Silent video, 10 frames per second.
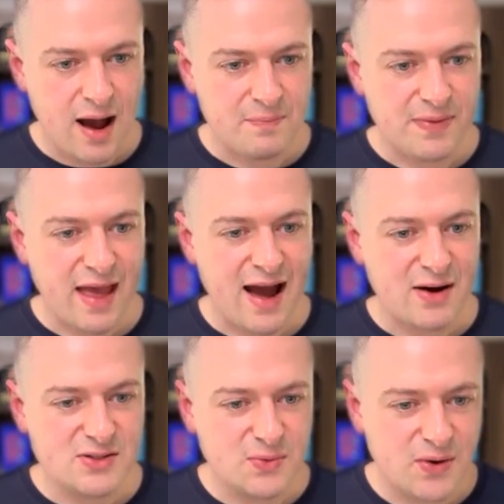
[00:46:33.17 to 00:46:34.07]
How
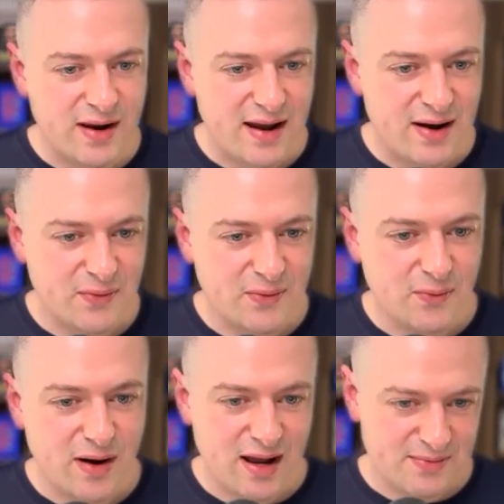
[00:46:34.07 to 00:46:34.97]
to work out
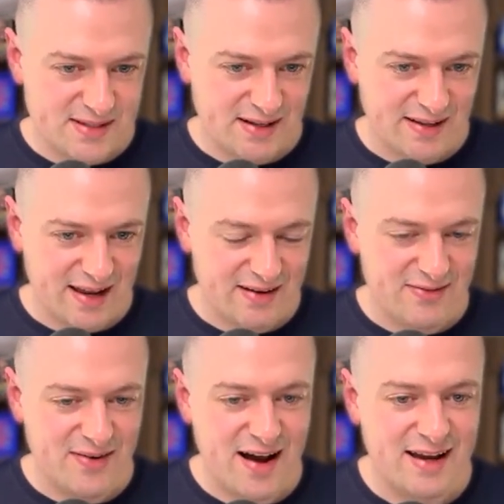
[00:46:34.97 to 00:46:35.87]
what I am selling and
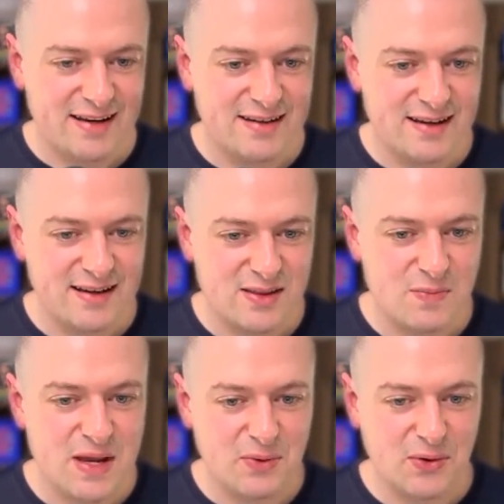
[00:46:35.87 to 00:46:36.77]
find the
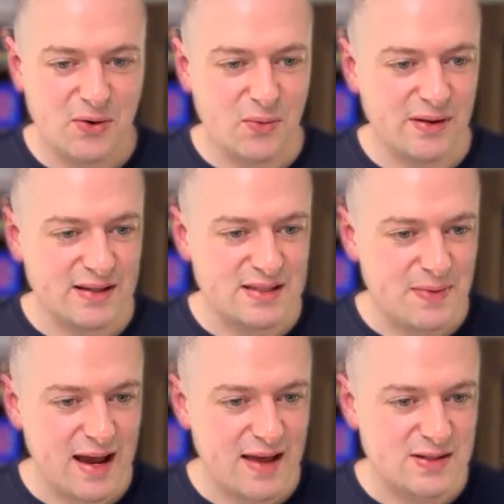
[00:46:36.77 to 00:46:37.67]
people who are willing to
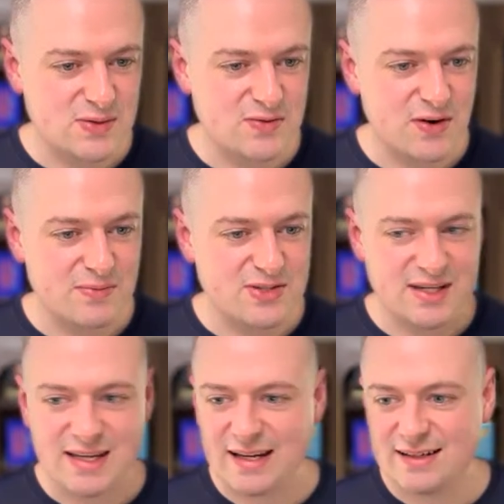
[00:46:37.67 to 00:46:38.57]
pay. This was from
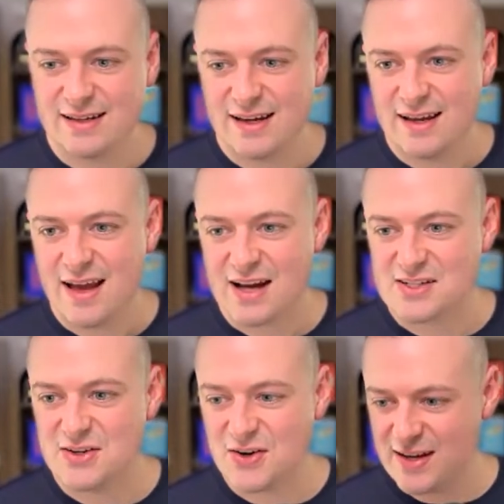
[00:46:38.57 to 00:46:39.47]
Janine. Actually,
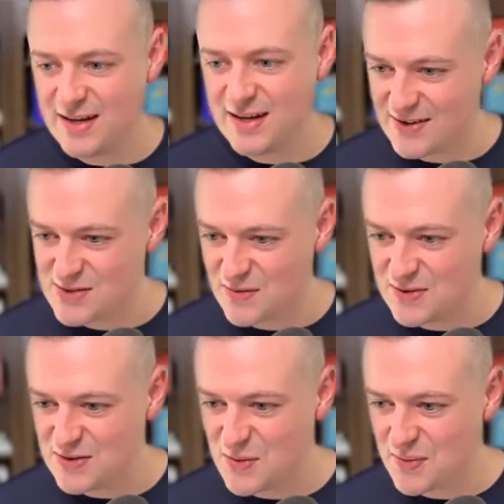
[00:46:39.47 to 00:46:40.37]
you're here, so do
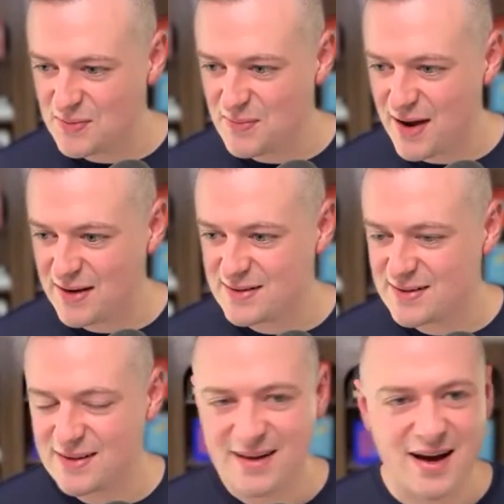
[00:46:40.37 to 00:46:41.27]
you mind
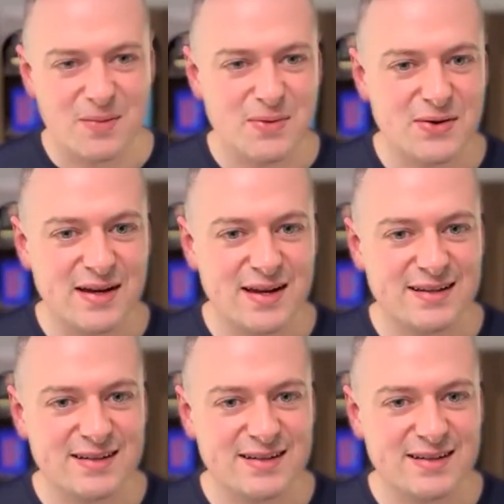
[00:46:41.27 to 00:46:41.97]
unmuting and